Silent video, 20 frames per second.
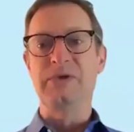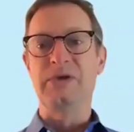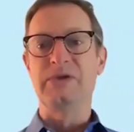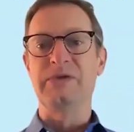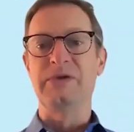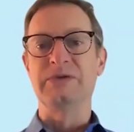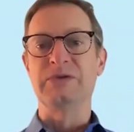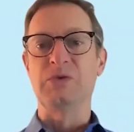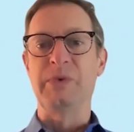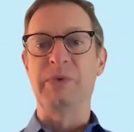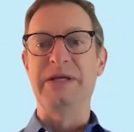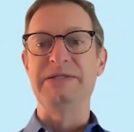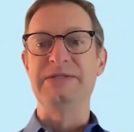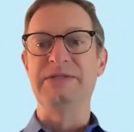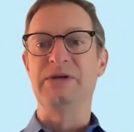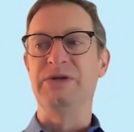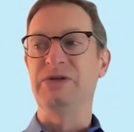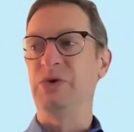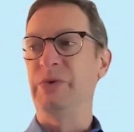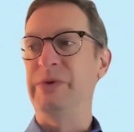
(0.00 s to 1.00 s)
there, there's a reason
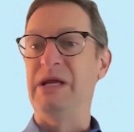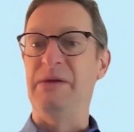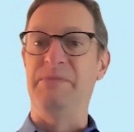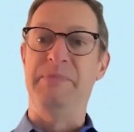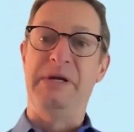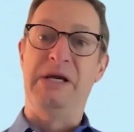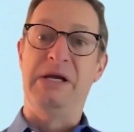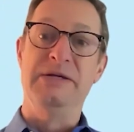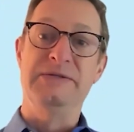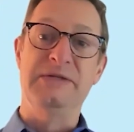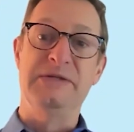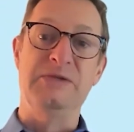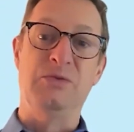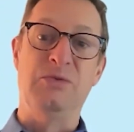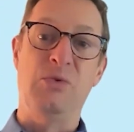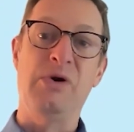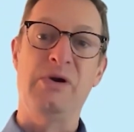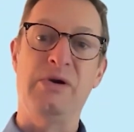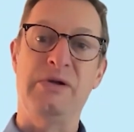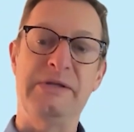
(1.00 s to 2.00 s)
they're doing it because it's
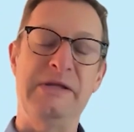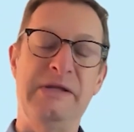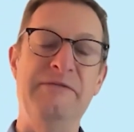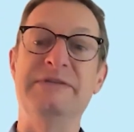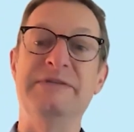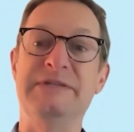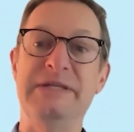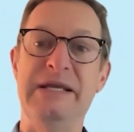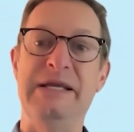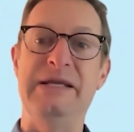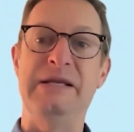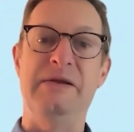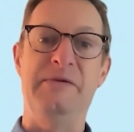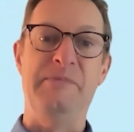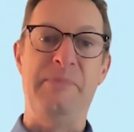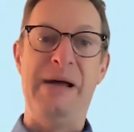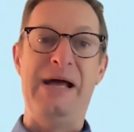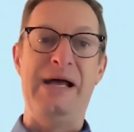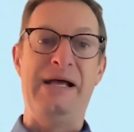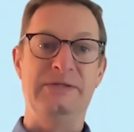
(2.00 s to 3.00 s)
work they've seen in
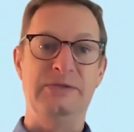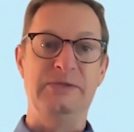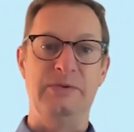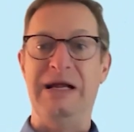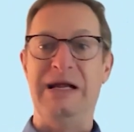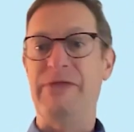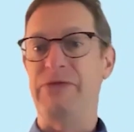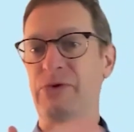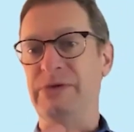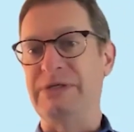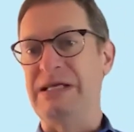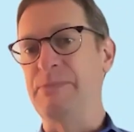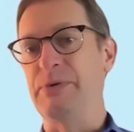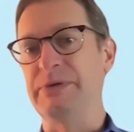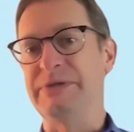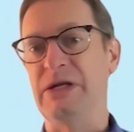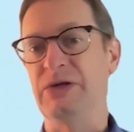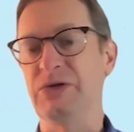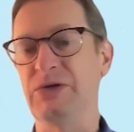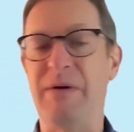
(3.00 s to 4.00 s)
Correct. the past. When I throw a yeah. temper
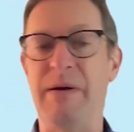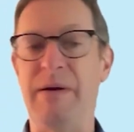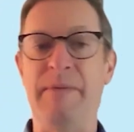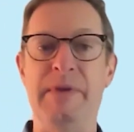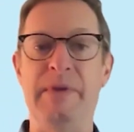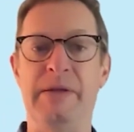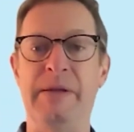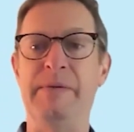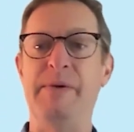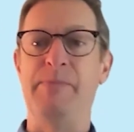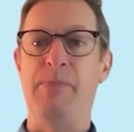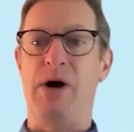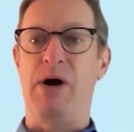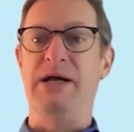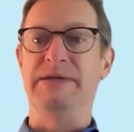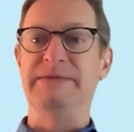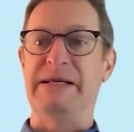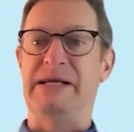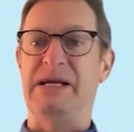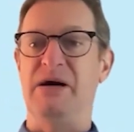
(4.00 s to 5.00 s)
tantrum, I'm, I'm, the
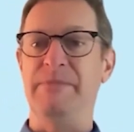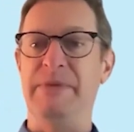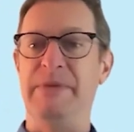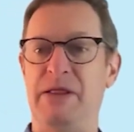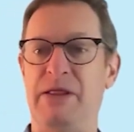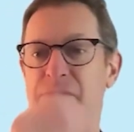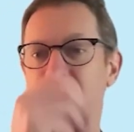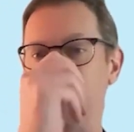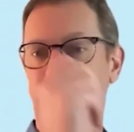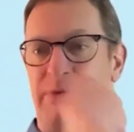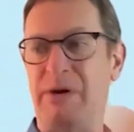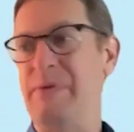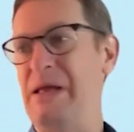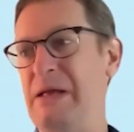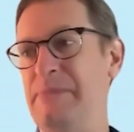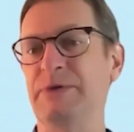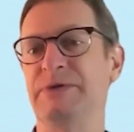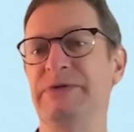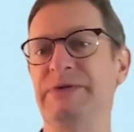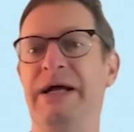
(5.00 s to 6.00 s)
boss. I come in and throw mm-hmm. my
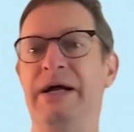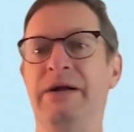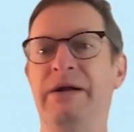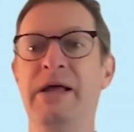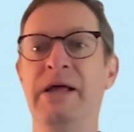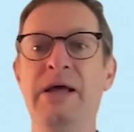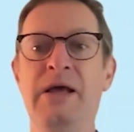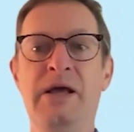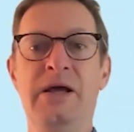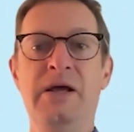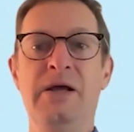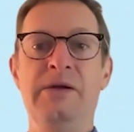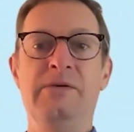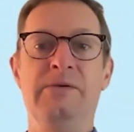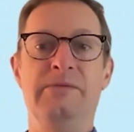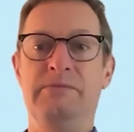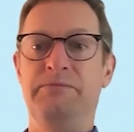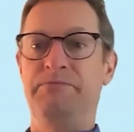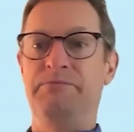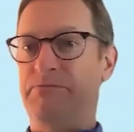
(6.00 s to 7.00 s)
papers down.
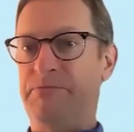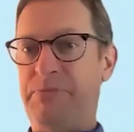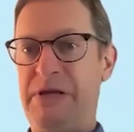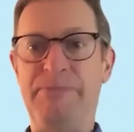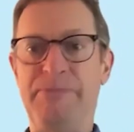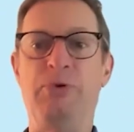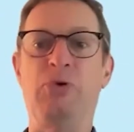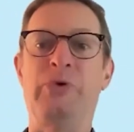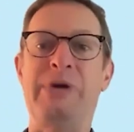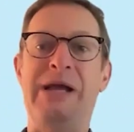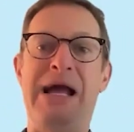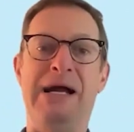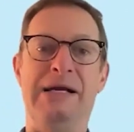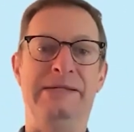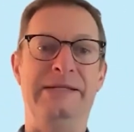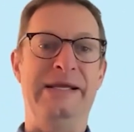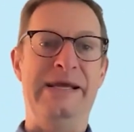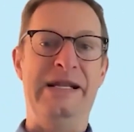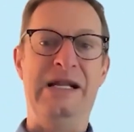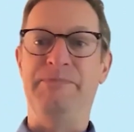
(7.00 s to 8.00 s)
People react.
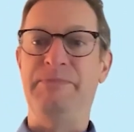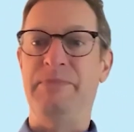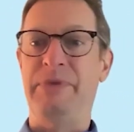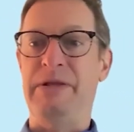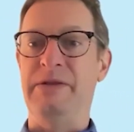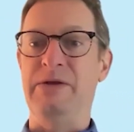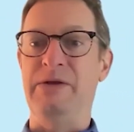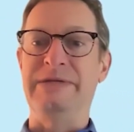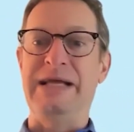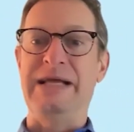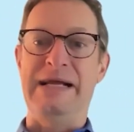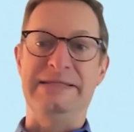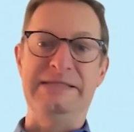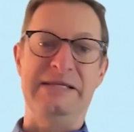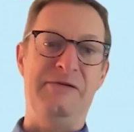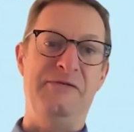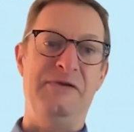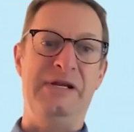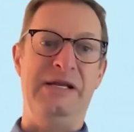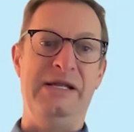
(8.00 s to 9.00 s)
They get up that there's
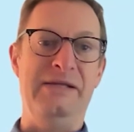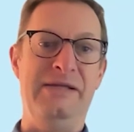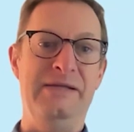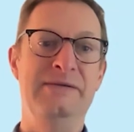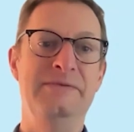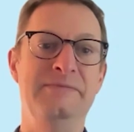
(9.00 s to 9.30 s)
activity. Yep.